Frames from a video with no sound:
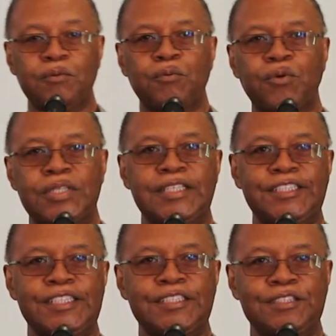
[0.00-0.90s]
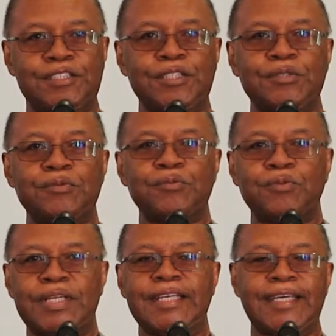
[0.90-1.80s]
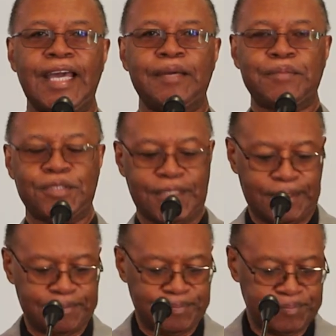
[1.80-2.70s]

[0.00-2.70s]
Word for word: what did Jesus do when he came to him?